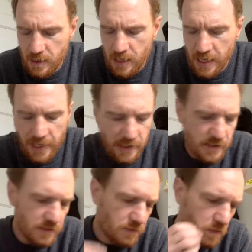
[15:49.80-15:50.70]
and
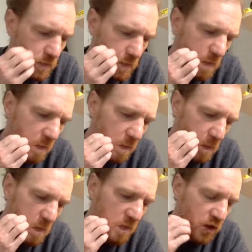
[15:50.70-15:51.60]

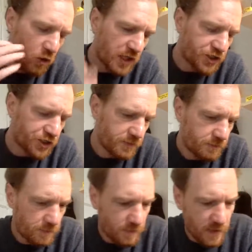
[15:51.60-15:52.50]
the
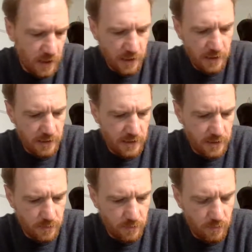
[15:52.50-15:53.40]
question
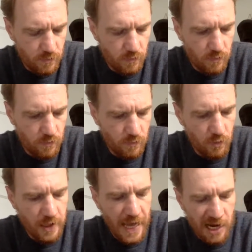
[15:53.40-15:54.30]
is,
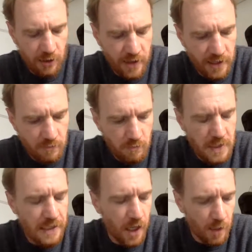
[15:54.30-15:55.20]
right, how do they
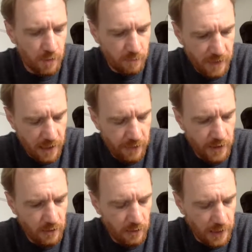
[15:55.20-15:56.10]
meet up? How do
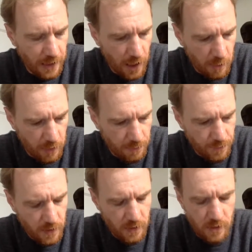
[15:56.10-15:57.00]
they link up,
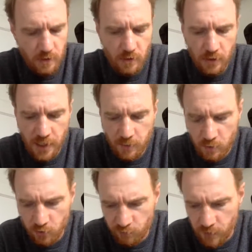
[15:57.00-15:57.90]
the labor
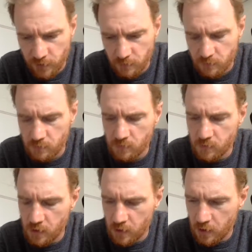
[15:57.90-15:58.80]
movement
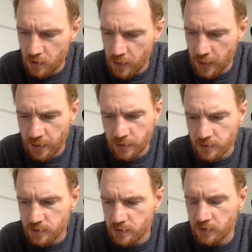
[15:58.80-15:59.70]
and the